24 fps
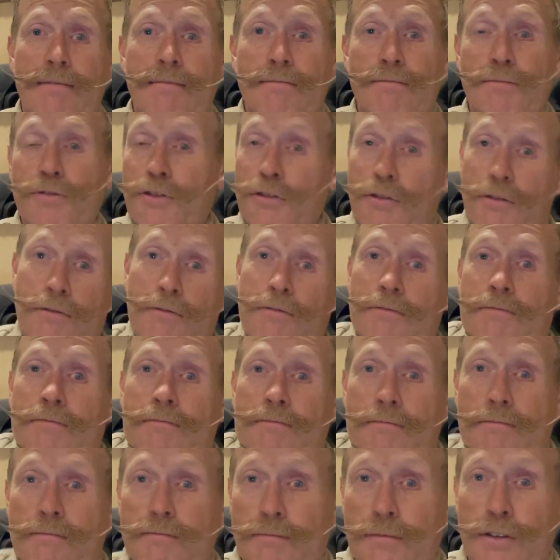So,
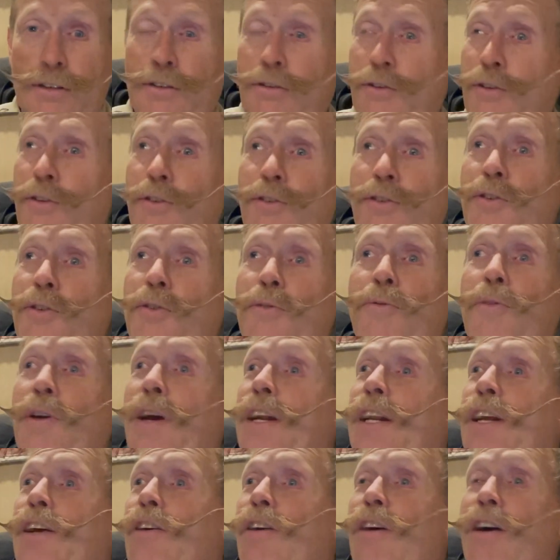you know, yours are
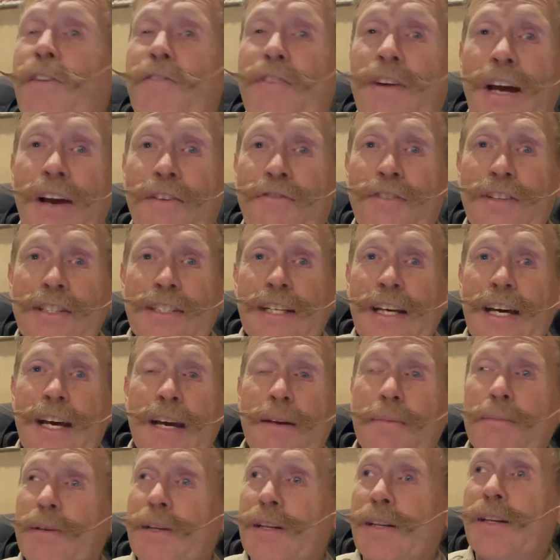running off half the
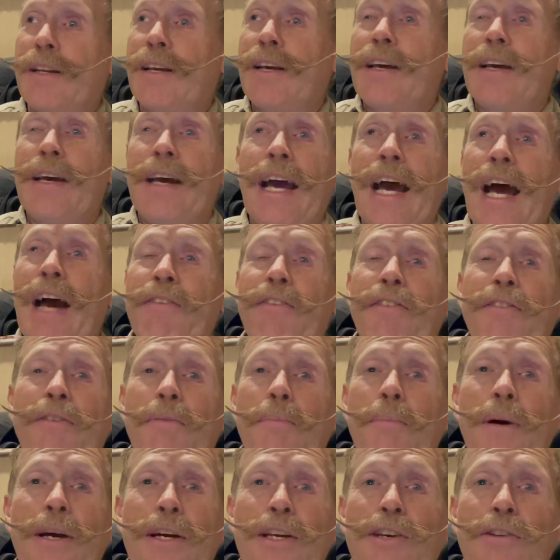time, and half of them
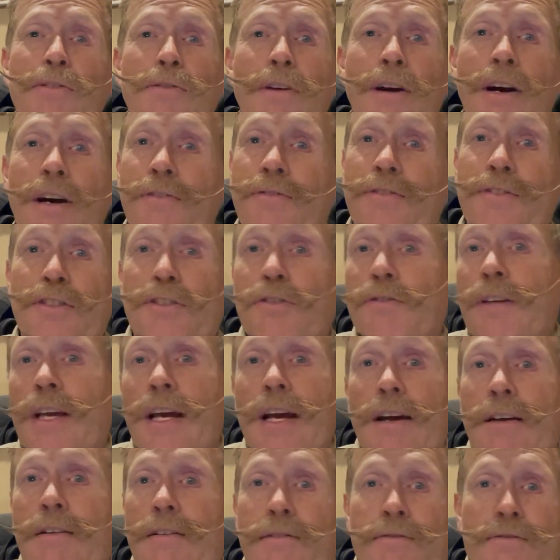buck you off. And so,
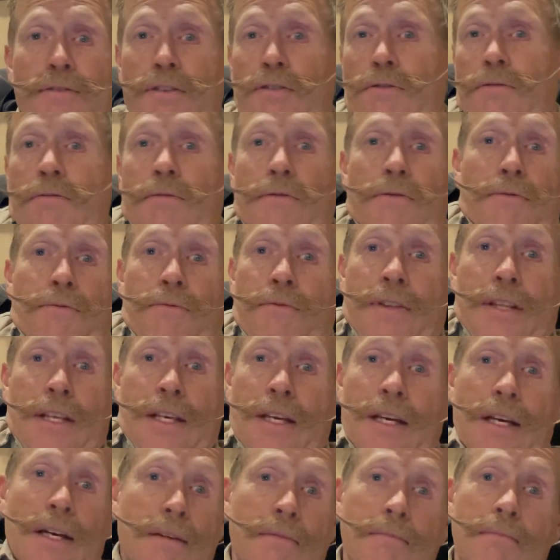yeah, if you don't
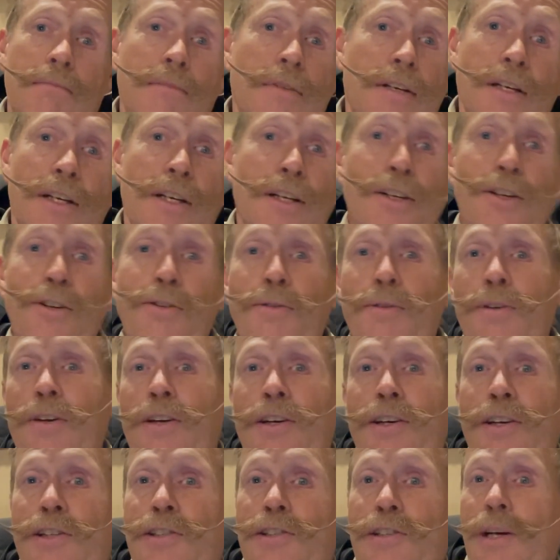think I'm doing a
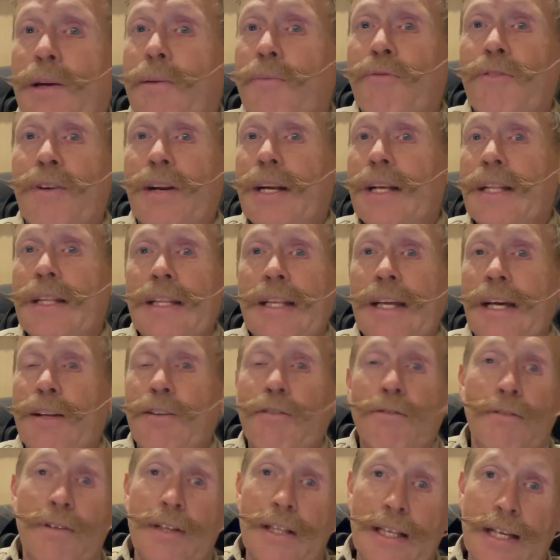good job, frankly, I
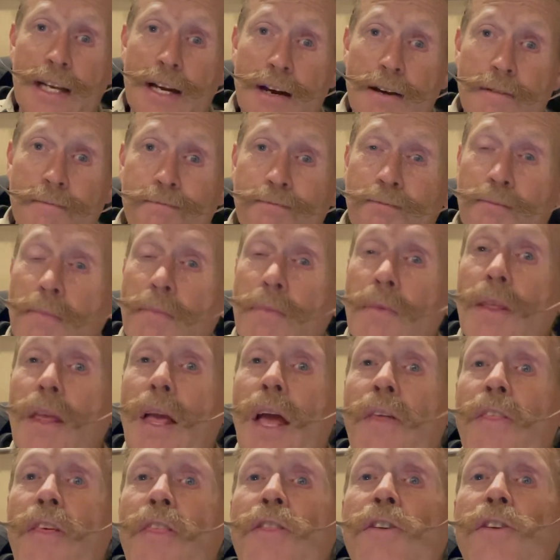don't really care.
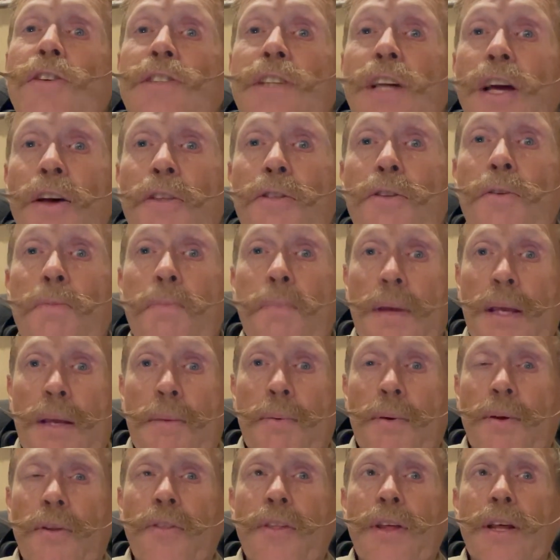Then there's other
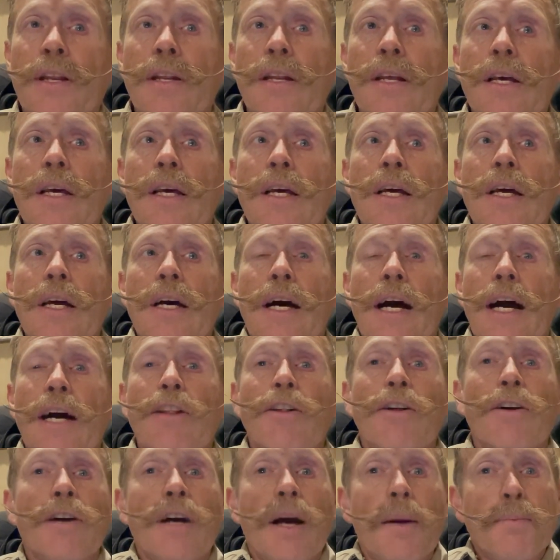people that I
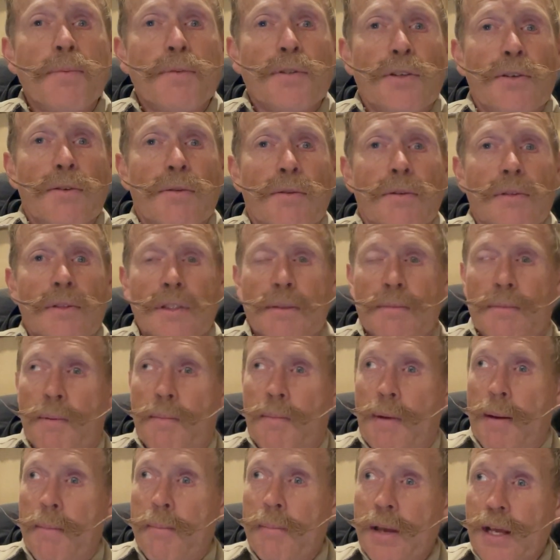look up to, some of
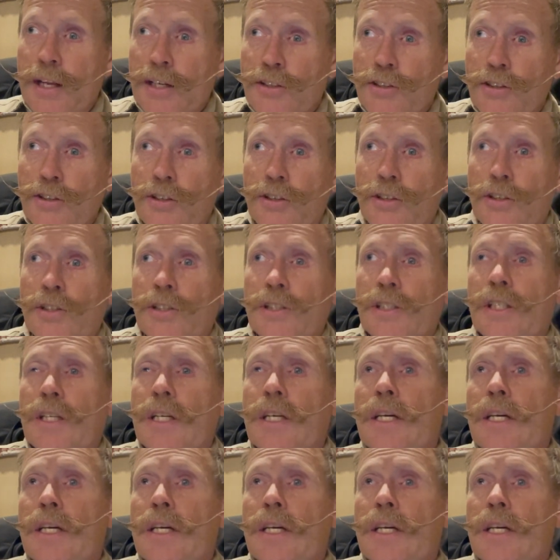my mentors.